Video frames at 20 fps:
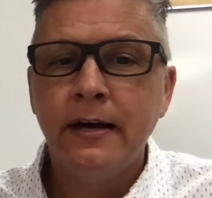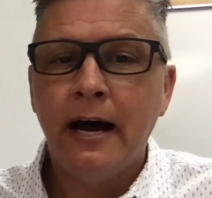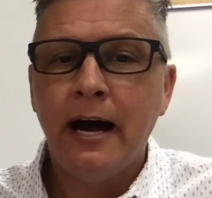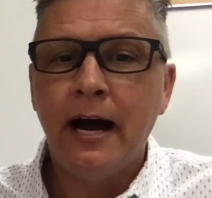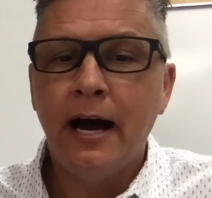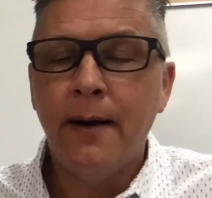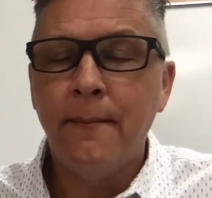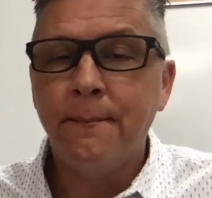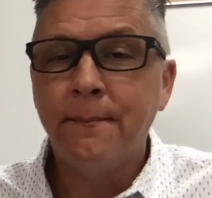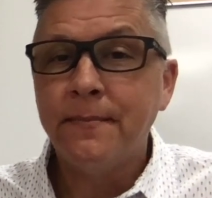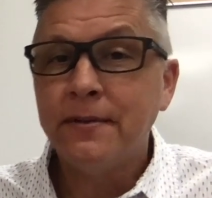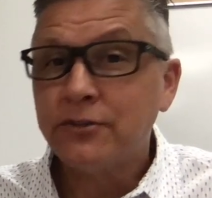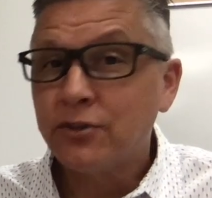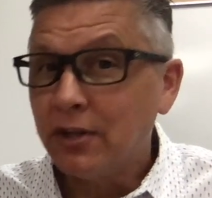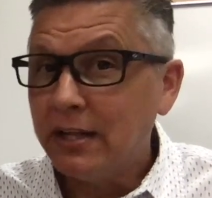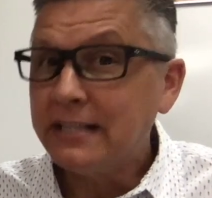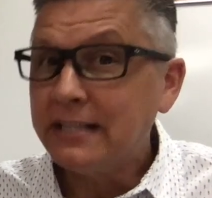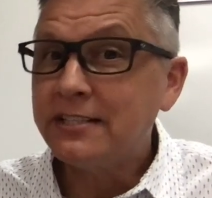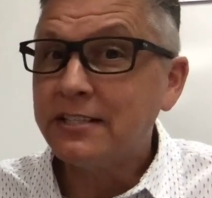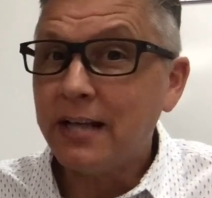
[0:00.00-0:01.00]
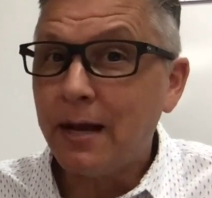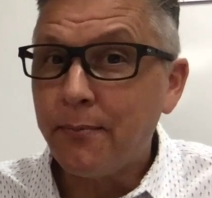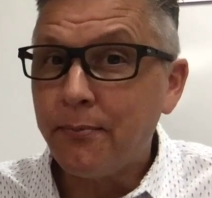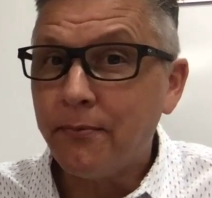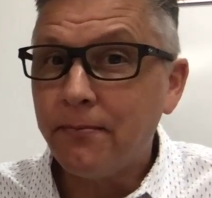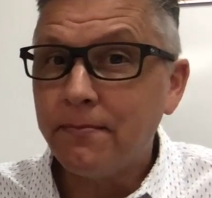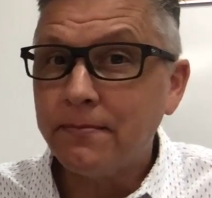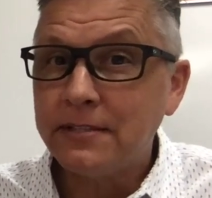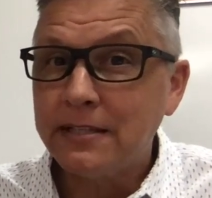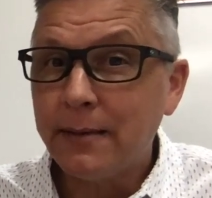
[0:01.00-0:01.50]
So let's
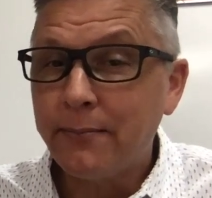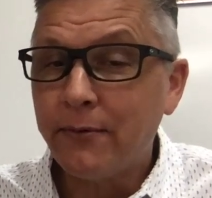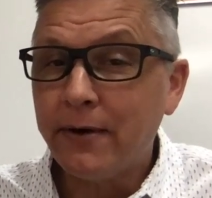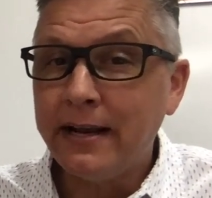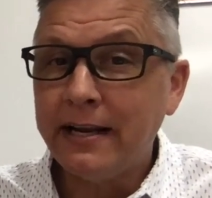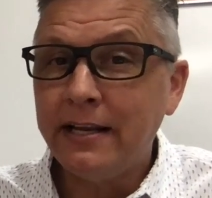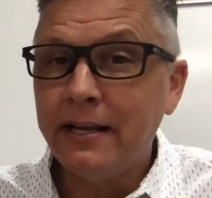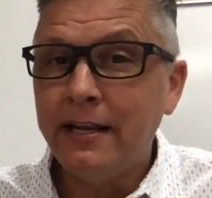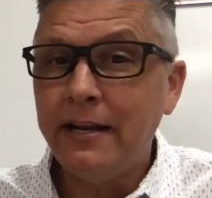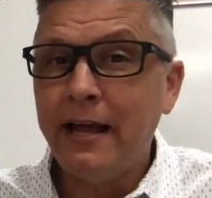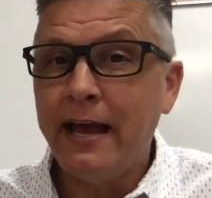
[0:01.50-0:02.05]
step right in